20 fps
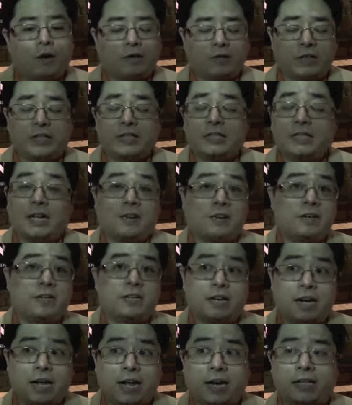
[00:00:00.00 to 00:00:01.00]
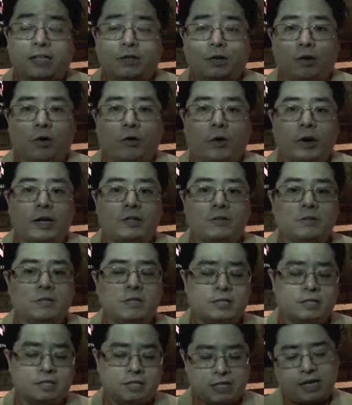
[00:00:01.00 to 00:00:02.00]
this year and the next. You're going to
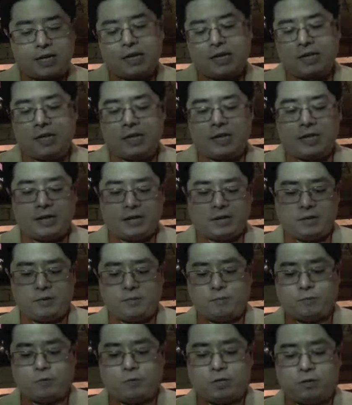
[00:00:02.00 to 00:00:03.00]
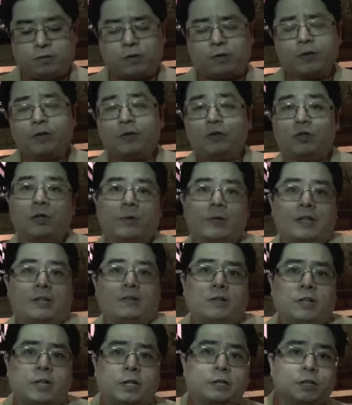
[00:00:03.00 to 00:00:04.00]
see what was used to be the
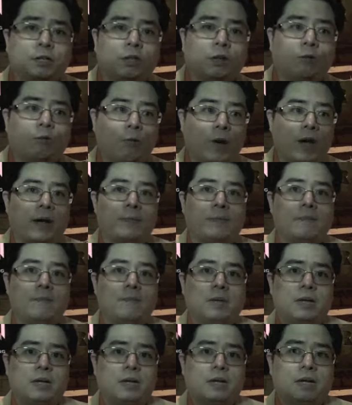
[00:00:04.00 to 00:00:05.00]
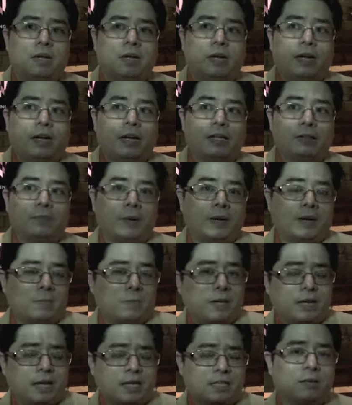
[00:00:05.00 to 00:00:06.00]
traditional web is
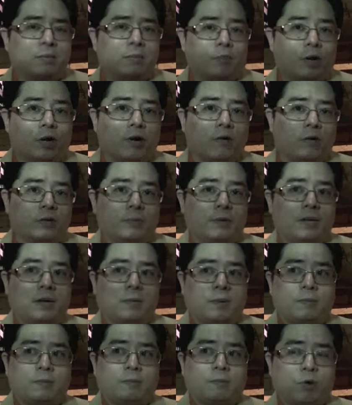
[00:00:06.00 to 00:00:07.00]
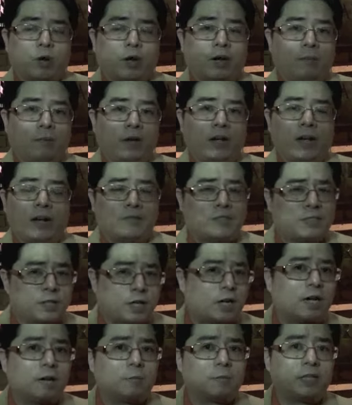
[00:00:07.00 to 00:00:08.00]
becoming less important. It's becoming important. You have
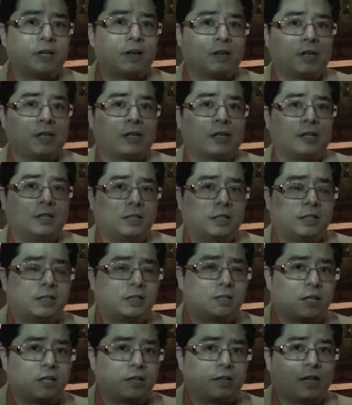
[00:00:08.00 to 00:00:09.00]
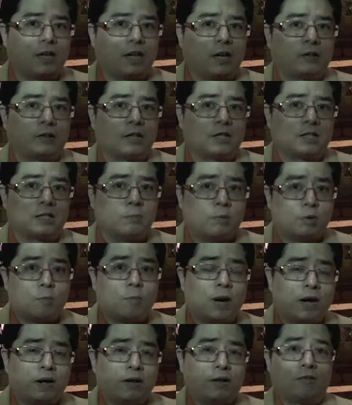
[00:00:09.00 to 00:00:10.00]
startups now that are just starting out as
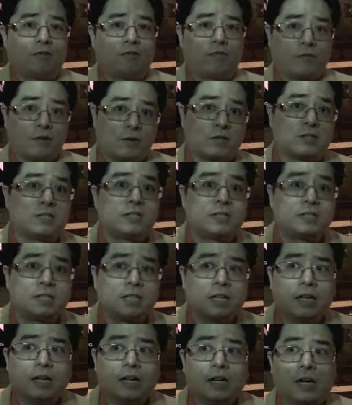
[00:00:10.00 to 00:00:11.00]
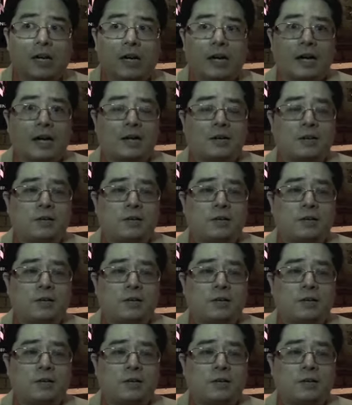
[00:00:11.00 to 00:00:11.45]
mobile first, and